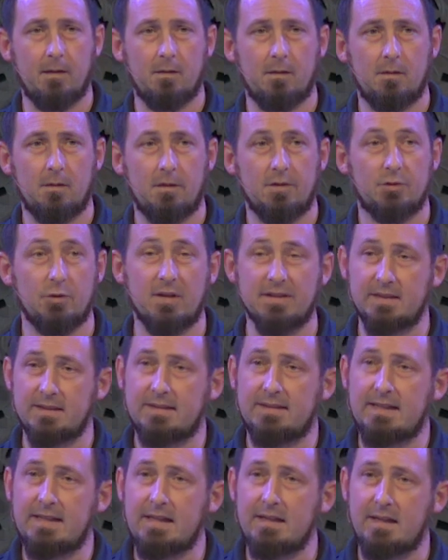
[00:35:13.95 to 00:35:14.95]
So, as a
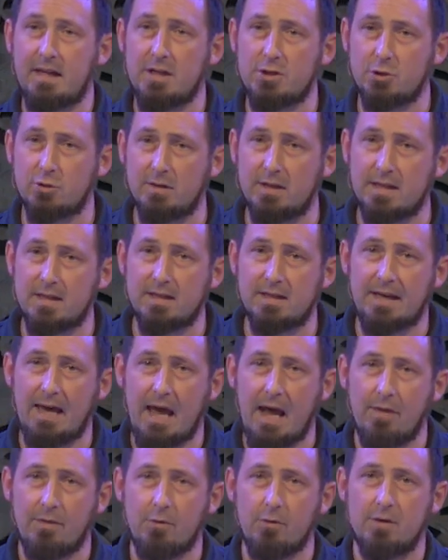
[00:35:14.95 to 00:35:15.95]
teenager, he
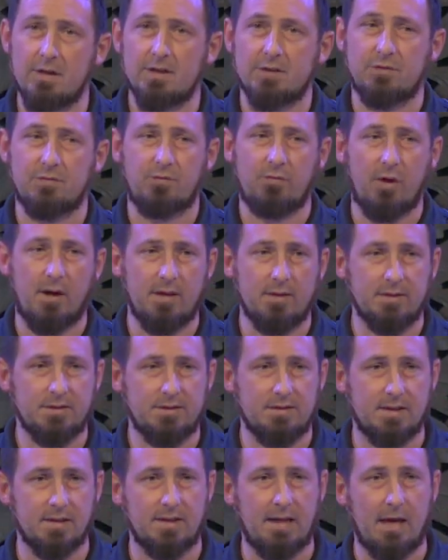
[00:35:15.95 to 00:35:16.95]
gathered his friends
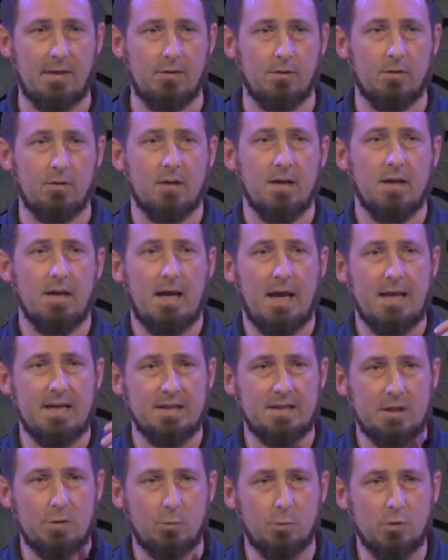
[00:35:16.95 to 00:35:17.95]
together and he
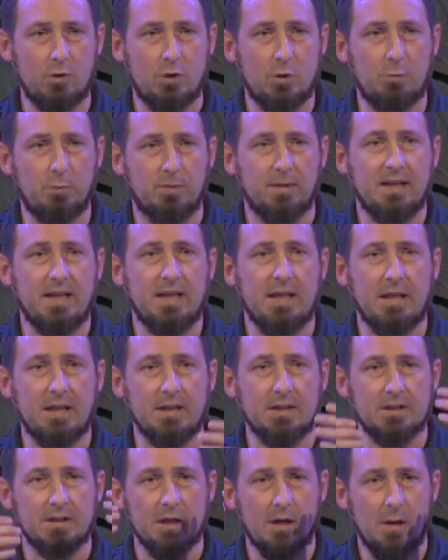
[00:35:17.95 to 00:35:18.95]
said, Would you
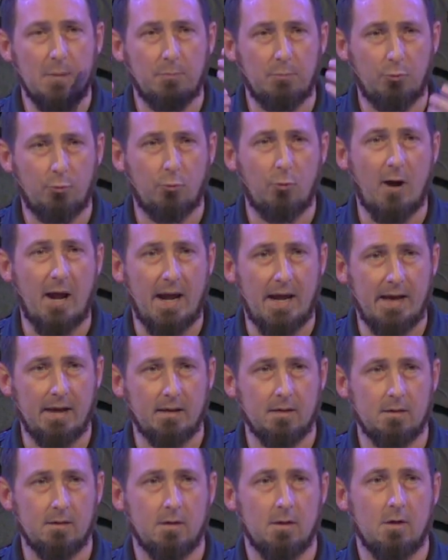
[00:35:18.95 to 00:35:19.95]
please
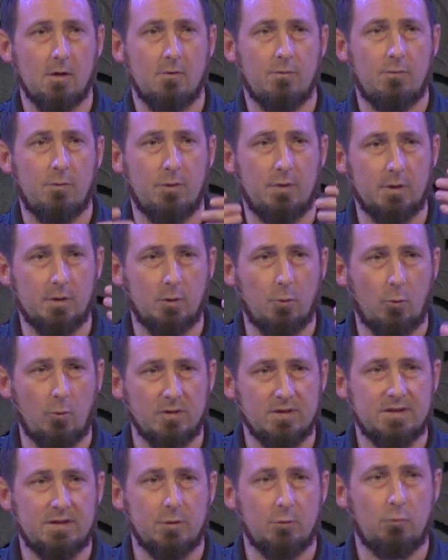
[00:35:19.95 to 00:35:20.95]
pray for the
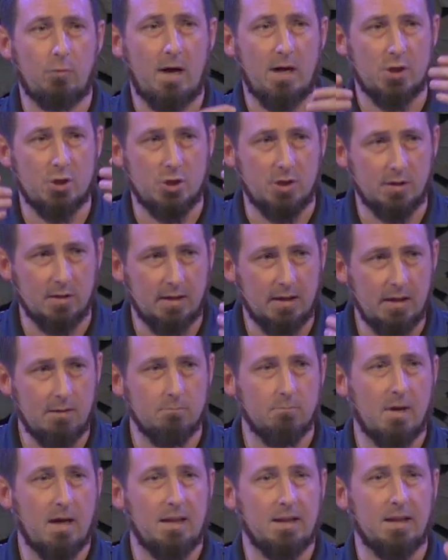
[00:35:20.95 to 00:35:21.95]
Lord's direction in
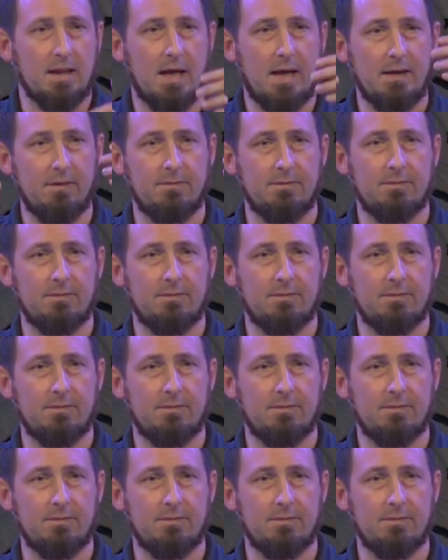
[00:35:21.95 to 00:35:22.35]
my life